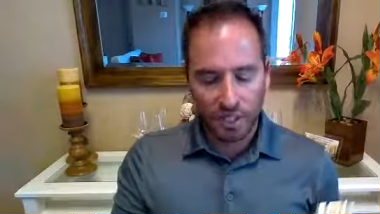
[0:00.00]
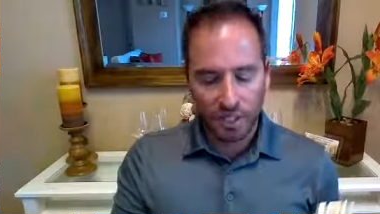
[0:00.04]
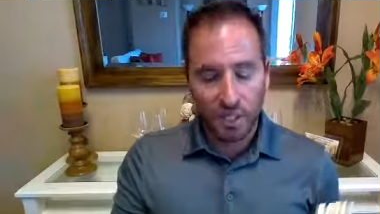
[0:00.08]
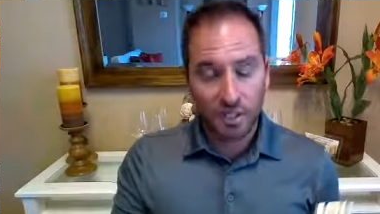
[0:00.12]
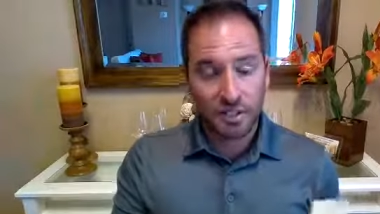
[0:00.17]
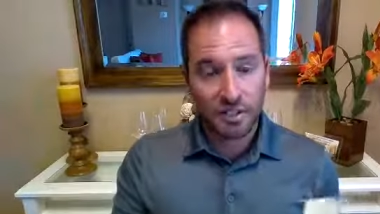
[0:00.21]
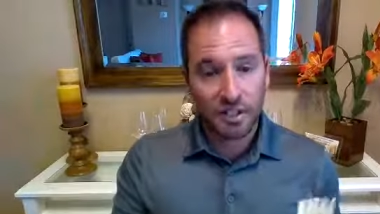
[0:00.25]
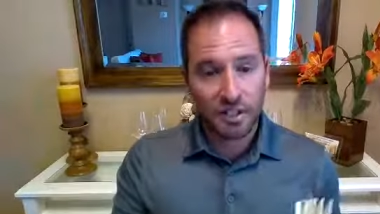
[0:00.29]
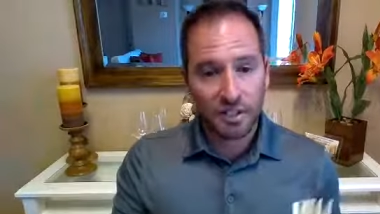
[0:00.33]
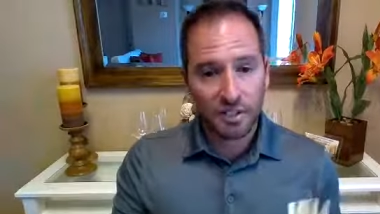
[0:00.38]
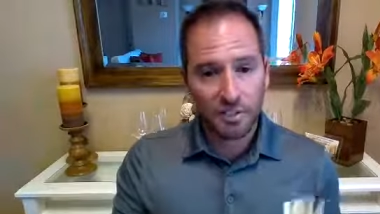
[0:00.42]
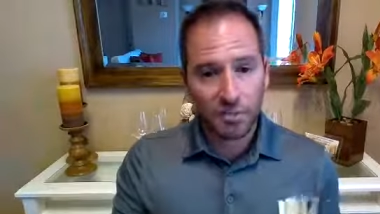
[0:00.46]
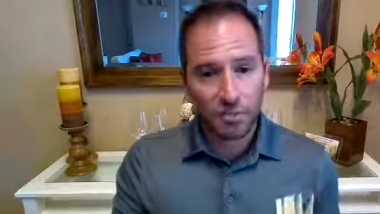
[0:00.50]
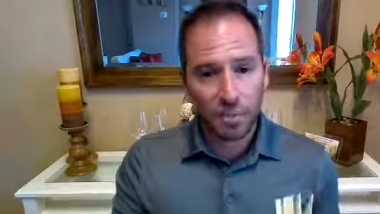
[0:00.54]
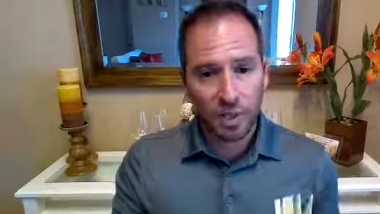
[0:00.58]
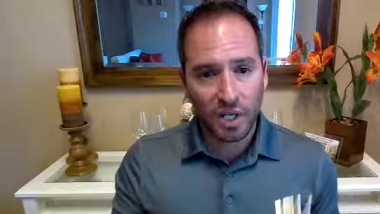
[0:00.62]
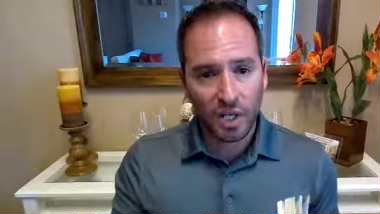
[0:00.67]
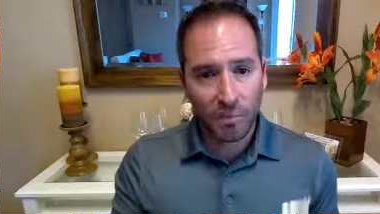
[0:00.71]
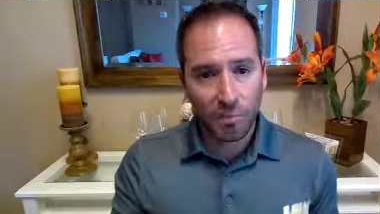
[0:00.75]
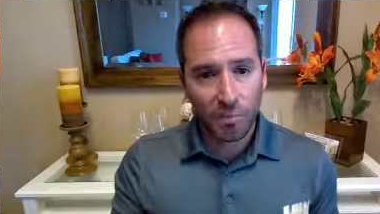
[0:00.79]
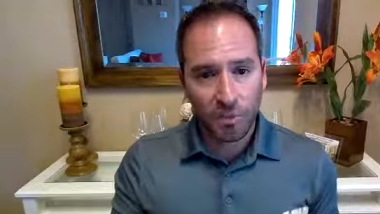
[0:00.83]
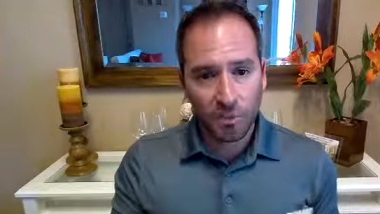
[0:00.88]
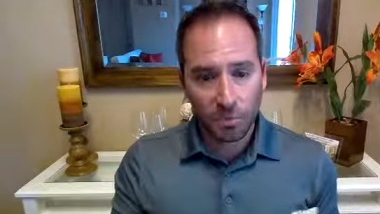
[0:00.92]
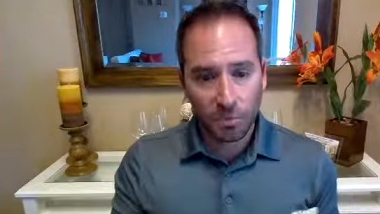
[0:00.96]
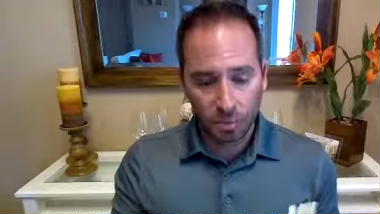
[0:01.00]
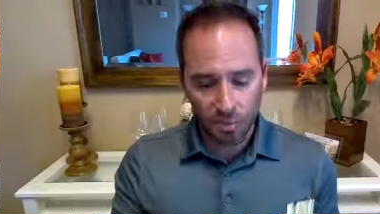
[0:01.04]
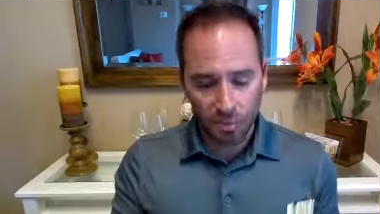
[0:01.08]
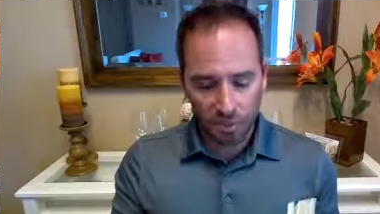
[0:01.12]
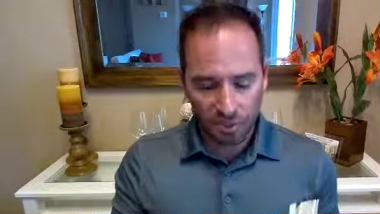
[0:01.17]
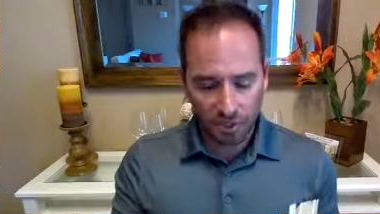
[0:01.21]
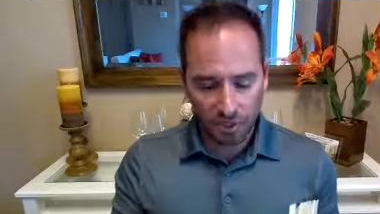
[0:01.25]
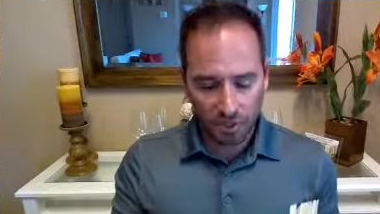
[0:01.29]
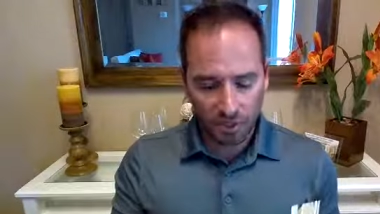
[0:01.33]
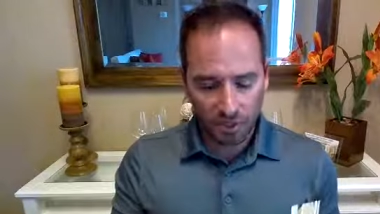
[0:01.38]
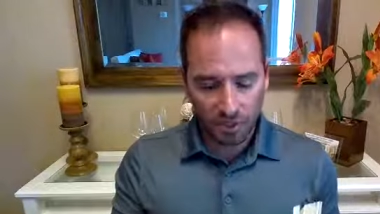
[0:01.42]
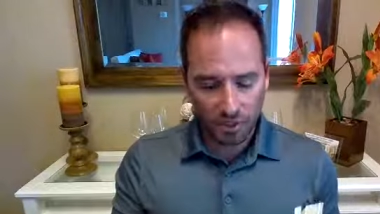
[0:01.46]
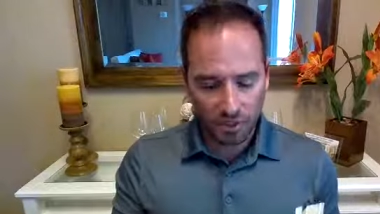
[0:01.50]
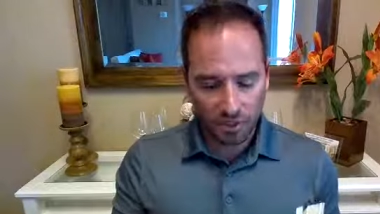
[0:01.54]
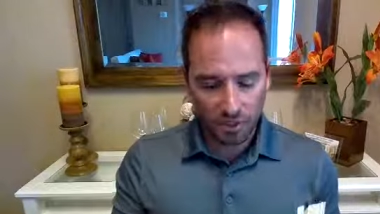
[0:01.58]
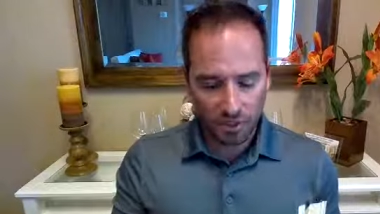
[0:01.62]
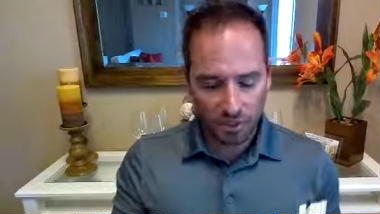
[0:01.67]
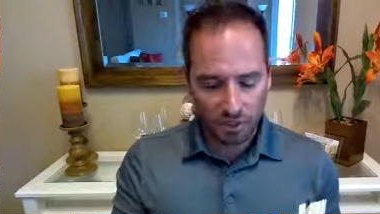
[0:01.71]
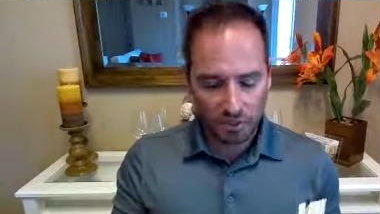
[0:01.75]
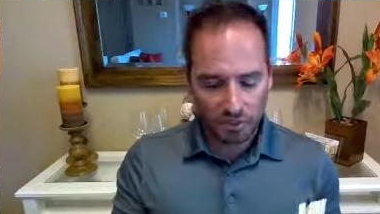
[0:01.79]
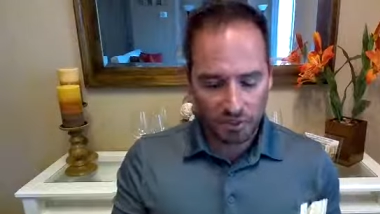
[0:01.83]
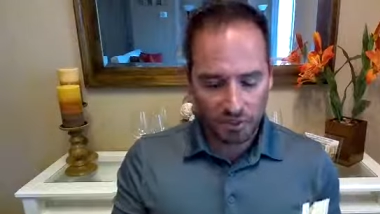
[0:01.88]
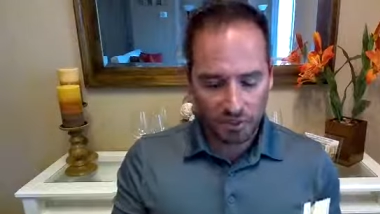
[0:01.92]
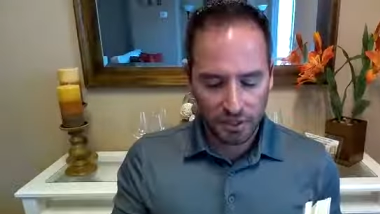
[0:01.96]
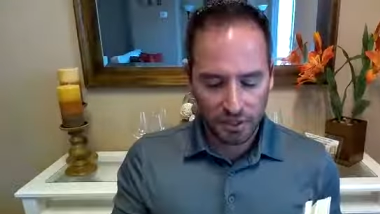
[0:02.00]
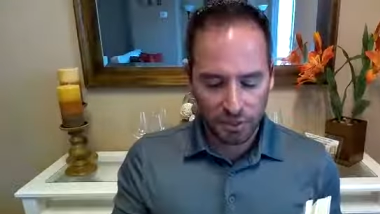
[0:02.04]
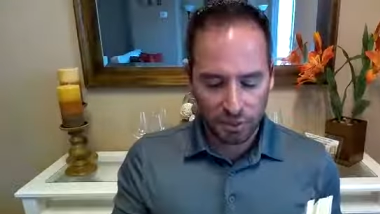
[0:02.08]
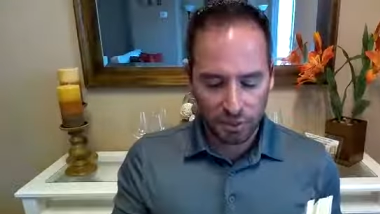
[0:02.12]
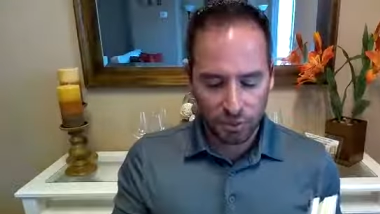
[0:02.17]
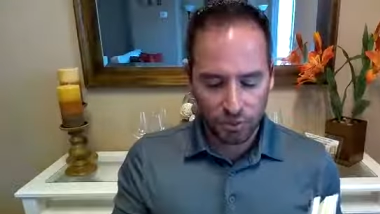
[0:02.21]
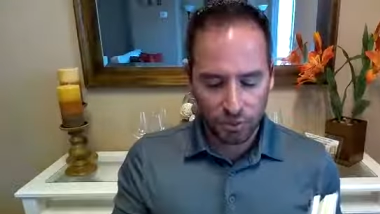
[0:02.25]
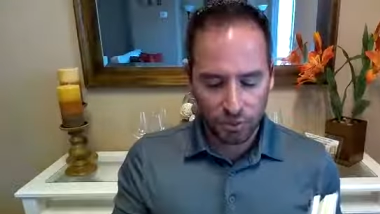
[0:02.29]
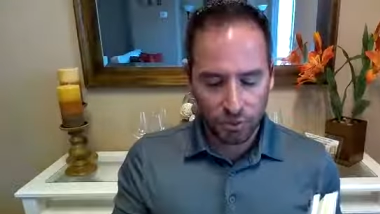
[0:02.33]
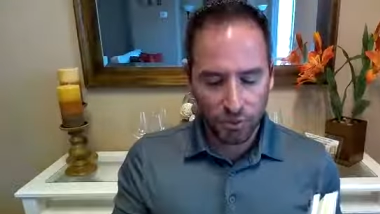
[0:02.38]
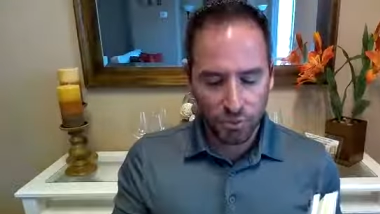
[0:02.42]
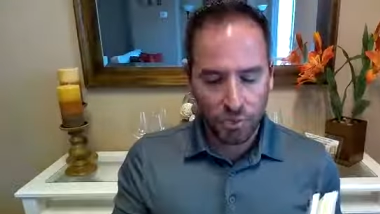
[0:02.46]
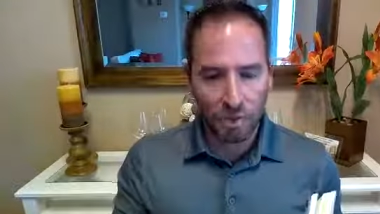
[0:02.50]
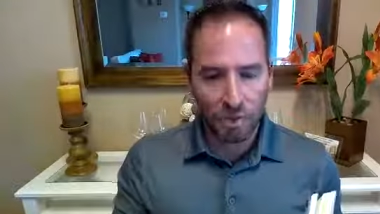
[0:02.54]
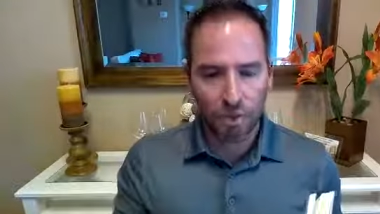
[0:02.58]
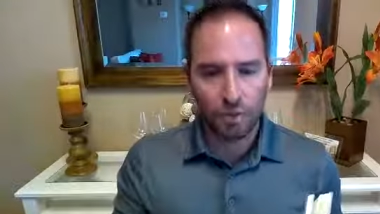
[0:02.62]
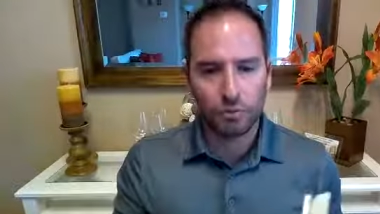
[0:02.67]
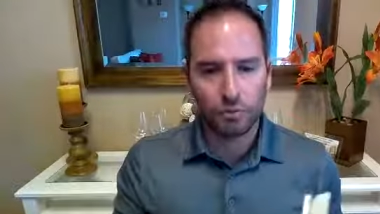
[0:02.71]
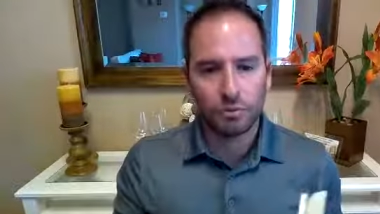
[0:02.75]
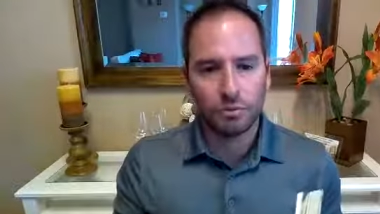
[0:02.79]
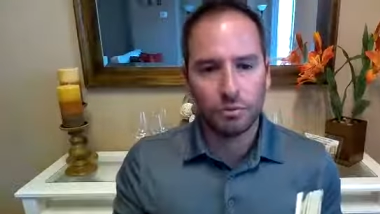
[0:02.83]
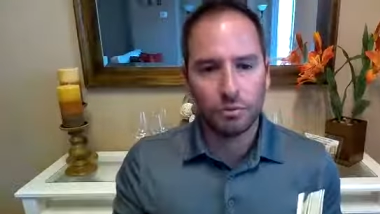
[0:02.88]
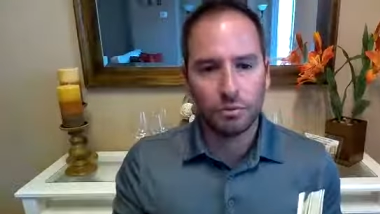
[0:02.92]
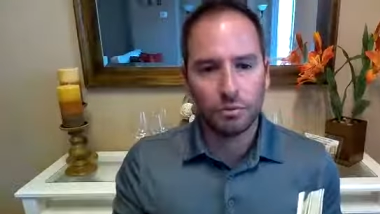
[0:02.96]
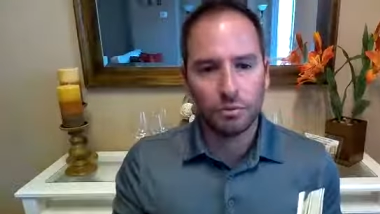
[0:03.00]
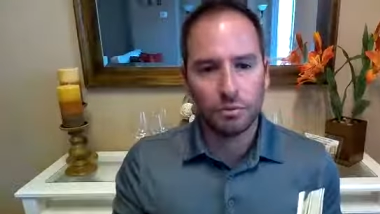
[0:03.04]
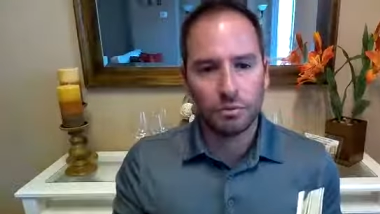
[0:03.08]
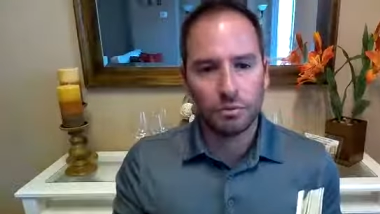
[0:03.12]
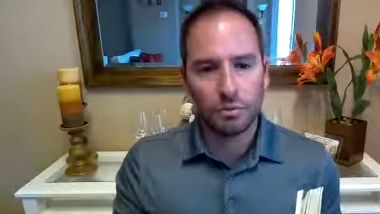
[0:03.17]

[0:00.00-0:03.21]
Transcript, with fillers: and that is why people think that they are so powerful.